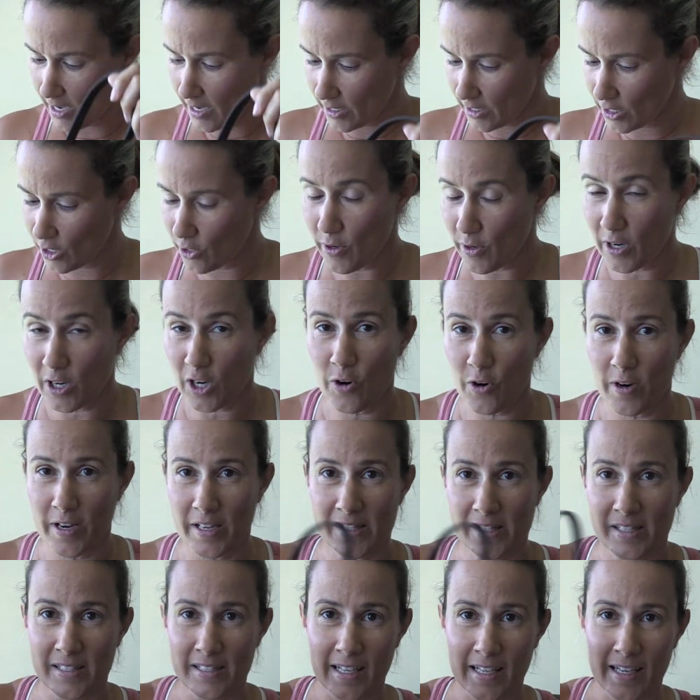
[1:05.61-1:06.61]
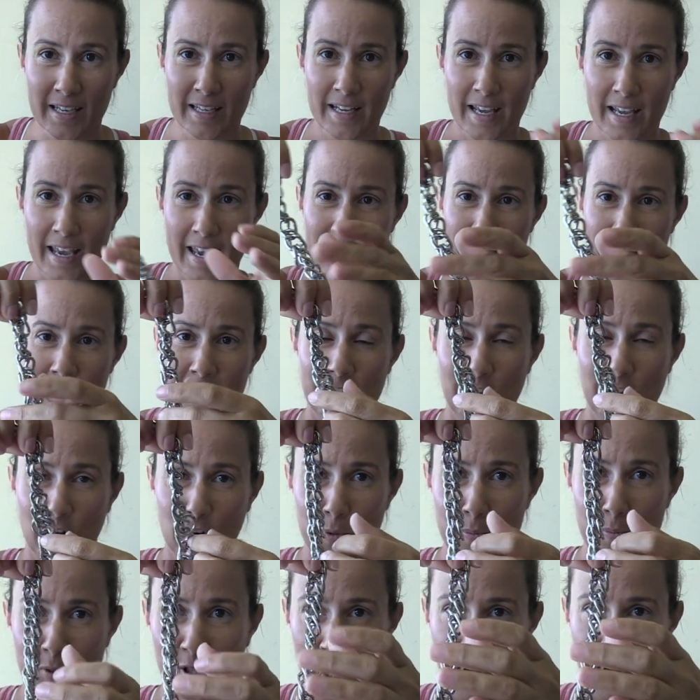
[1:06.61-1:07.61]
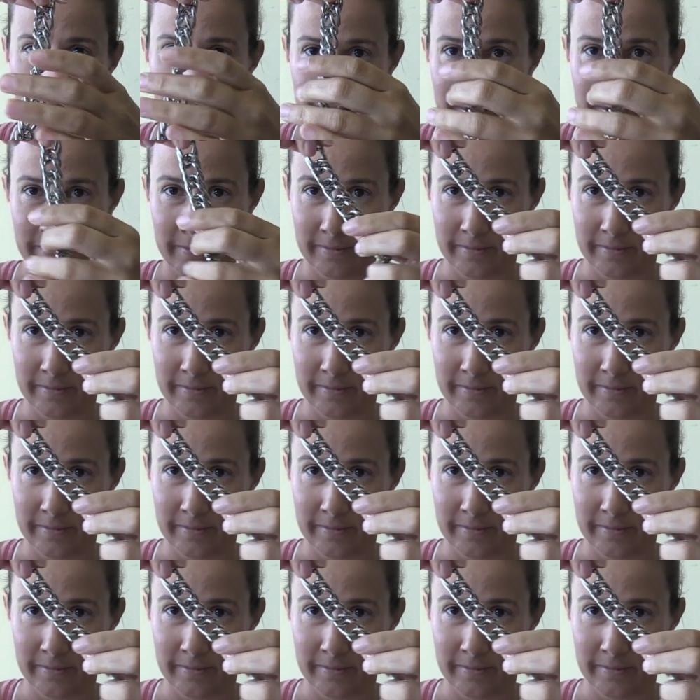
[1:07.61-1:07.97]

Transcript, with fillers: You are going to need a curb chain.